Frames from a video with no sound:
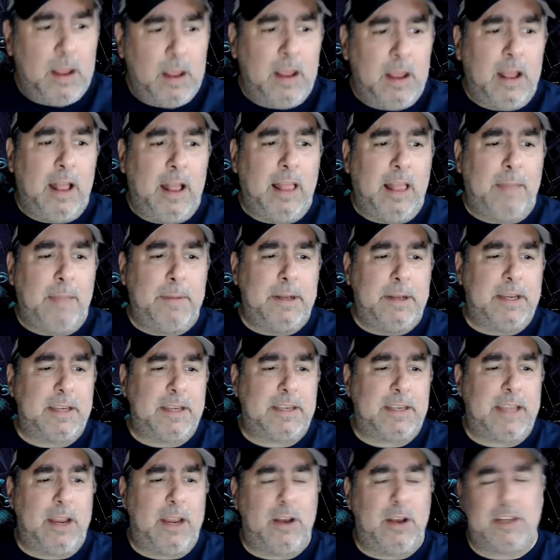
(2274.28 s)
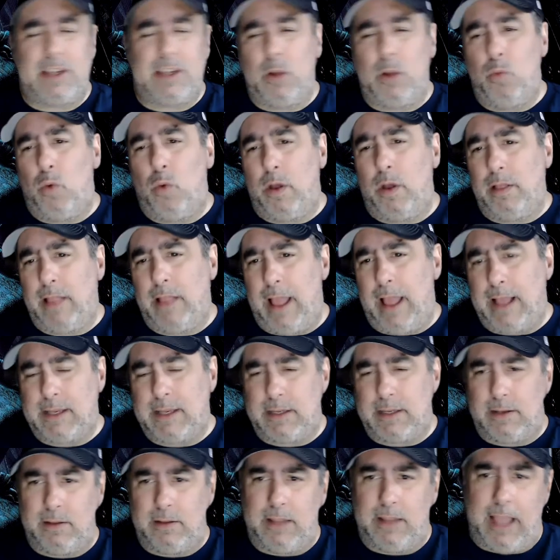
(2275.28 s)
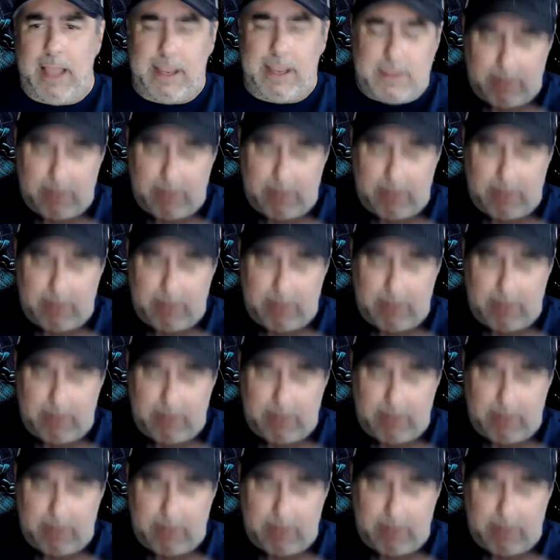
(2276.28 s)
Let me just say one last